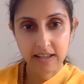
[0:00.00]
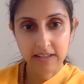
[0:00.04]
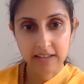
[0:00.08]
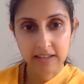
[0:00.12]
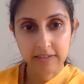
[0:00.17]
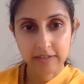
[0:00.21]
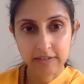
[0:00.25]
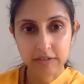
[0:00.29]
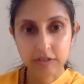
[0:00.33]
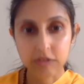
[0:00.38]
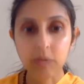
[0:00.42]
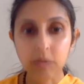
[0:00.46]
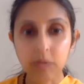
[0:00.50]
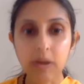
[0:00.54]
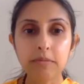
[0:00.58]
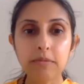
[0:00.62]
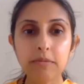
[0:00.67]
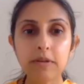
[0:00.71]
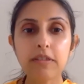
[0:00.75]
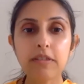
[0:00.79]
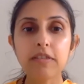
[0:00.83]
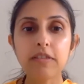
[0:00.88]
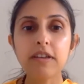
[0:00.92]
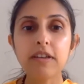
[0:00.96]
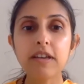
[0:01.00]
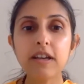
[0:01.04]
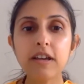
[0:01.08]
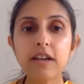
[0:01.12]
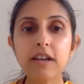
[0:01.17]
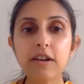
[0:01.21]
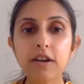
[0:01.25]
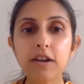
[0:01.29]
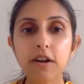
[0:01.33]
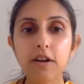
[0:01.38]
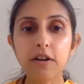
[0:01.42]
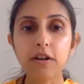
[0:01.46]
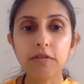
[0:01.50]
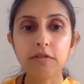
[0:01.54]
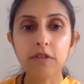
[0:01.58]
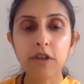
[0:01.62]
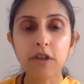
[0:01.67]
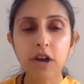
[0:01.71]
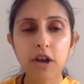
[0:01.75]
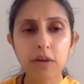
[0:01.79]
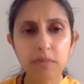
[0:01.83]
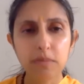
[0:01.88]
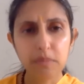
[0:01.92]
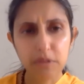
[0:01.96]
So, when we think of
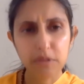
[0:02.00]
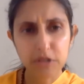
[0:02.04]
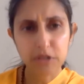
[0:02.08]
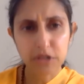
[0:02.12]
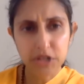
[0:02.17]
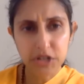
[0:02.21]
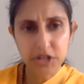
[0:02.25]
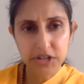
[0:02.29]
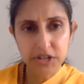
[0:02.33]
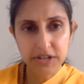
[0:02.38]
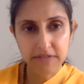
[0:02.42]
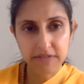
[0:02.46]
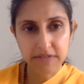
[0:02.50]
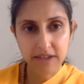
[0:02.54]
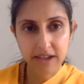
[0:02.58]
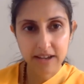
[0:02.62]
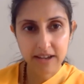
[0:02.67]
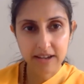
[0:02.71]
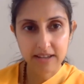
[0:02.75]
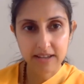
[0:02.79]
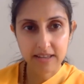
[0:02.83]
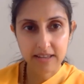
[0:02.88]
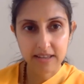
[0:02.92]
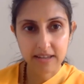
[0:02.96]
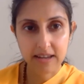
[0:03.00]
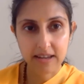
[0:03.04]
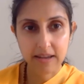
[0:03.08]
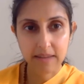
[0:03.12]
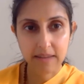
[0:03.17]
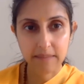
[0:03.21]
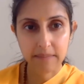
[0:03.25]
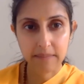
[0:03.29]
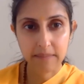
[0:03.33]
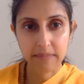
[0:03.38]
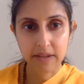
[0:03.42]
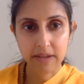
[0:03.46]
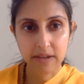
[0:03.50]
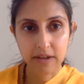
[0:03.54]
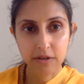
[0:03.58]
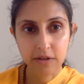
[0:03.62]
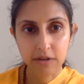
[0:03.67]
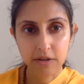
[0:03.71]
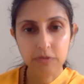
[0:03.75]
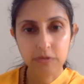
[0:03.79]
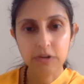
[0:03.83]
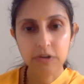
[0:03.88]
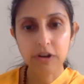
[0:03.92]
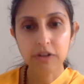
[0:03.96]
Pushti Vardhanam,
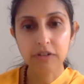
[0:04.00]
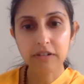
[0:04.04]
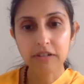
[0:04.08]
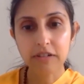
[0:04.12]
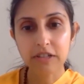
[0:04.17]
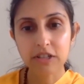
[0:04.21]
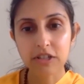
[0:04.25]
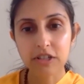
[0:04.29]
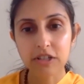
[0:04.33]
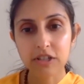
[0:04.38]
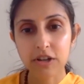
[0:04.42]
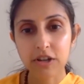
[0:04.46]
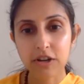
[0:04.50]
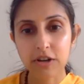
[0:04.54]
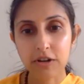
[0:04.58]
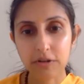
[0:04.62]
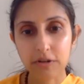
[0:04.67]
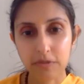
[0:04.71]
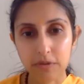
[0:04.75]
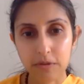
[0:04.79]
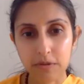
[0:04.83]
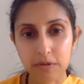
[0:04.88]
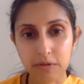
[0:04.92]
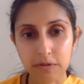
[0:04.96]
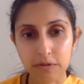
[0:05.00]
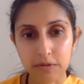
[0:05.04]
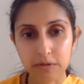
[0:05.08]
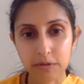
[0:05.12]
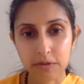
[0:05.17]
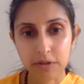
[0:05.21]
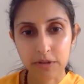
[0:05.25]
who nourishes our growth,